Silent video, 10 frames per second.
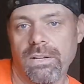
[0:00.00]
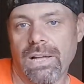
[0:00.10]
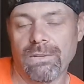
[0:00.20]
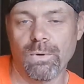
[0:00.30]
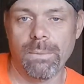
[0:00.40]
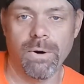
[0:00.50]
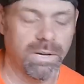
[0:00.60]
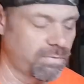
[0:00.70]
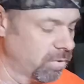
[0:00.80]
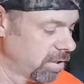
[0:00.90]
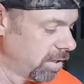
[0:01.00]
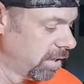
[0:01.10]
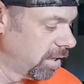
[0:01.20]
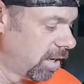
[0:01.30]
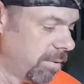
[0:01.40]
that's what I bought it for.
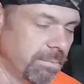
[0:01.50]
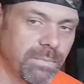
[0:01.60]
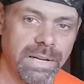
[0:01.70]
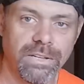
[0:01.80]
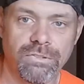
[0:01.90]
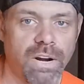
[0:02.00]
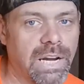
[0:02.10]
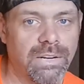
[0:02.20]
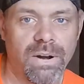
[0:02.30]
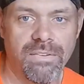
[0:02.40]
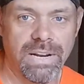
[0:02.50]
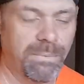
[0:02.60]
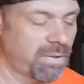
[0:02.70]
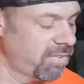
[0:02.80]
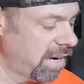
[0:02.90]
In the truck, I don't have an
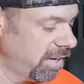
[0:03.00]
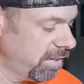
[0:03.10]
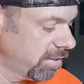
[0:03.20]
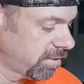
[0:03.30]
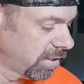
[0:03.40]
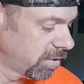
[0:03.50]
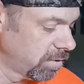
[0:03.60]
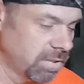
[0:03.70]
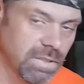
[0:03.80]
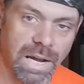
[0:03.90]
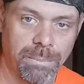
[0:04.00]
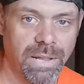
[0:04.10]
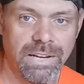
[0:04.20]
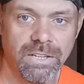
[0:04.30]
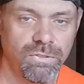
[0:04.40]
amplifier, so I
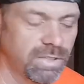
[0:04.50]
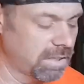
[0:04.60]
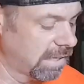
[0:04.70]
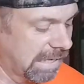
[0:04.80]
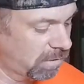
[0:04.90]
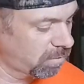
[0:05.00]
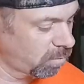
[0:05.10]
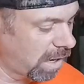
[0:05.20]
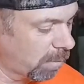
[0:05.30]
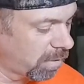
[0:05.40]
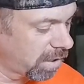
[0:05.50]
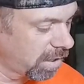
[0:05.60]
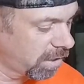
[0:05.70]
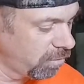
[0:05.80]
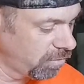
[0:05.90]
play it acoustically. That's why I wanted an
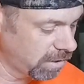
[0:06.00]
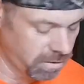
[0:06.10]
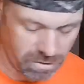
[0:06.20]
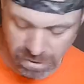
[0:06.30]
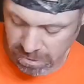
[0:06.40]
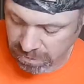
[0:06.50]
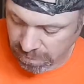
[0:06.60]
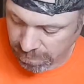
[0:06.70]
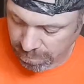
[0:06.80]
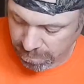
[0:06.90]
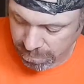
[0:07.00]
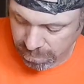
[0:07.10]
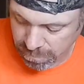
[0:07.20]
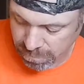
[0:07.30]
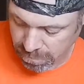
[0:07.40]
acoustic guitar. So
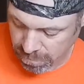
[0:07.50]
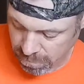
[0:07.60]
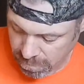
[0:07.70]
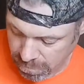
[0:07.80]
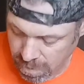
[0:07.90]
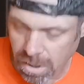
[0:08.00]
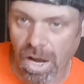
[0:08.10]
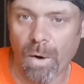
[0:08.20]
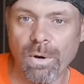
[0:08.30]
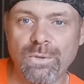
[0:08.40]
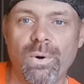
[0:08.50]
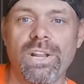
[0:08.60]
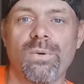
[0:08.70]
always wanted the